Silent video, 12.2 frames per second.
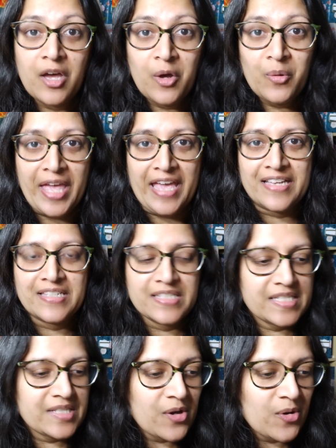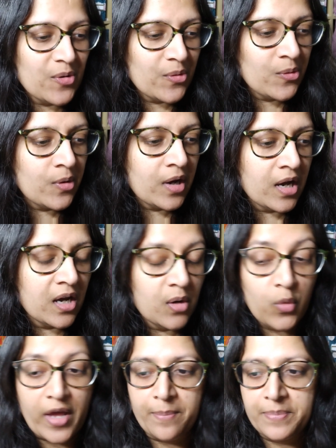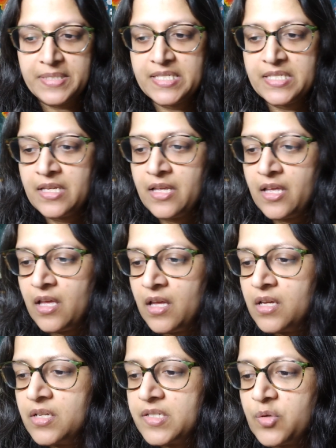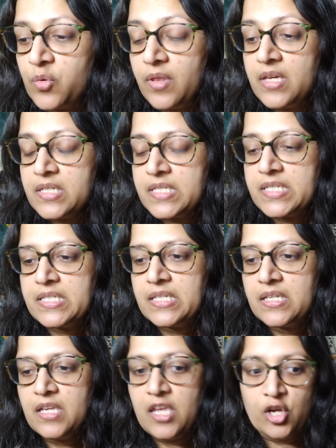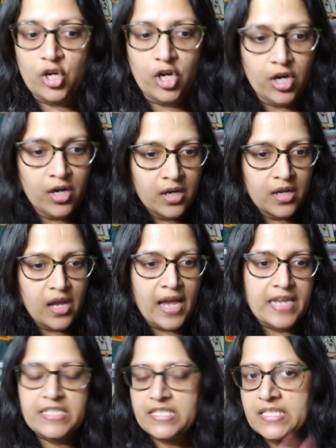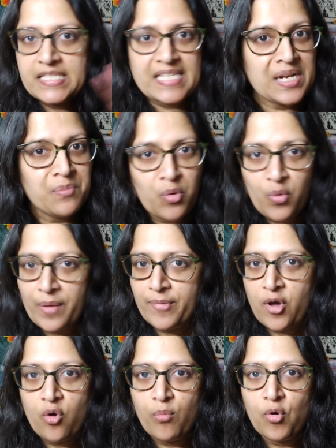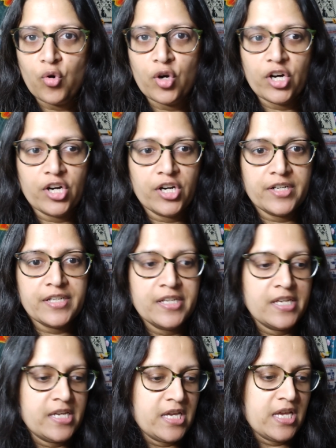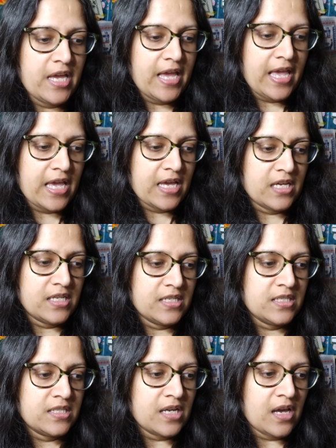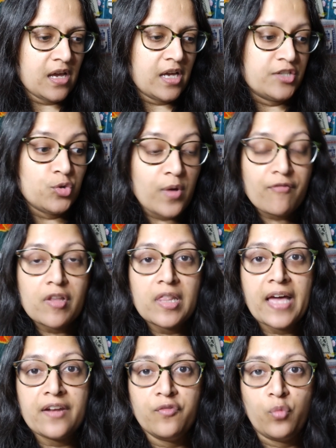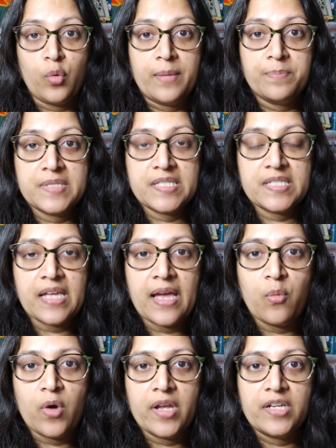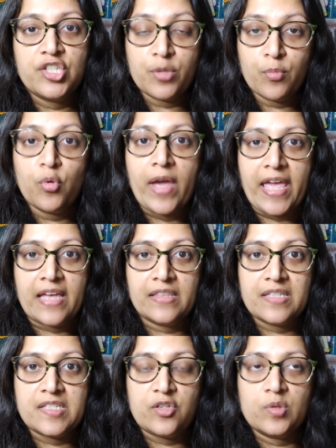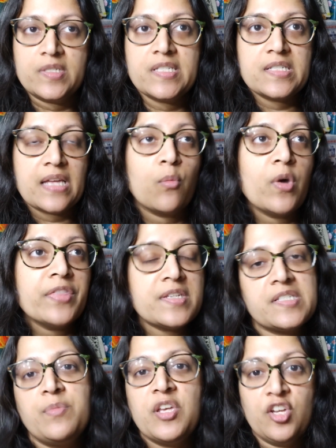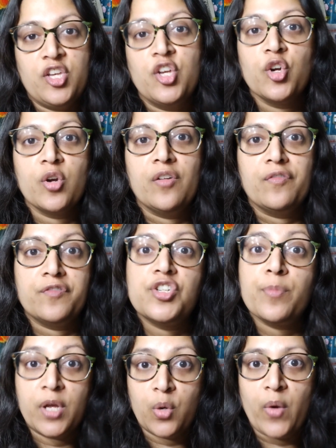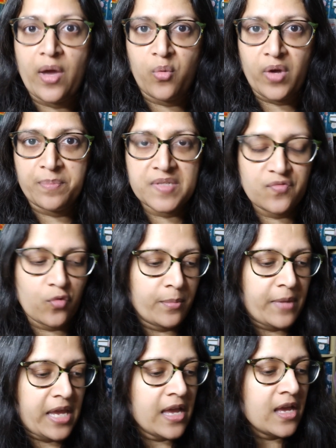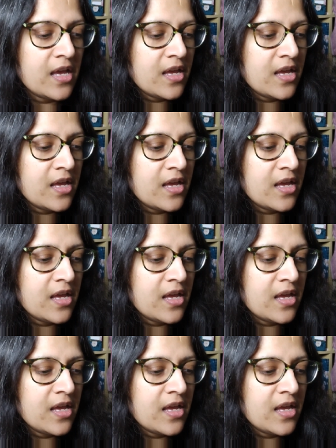Okay, so whips. So this year, I didn't set up a whip go board, and I do have a lot of whips I want to chip away at this year. I want this to be a year of chipping away at whips for me.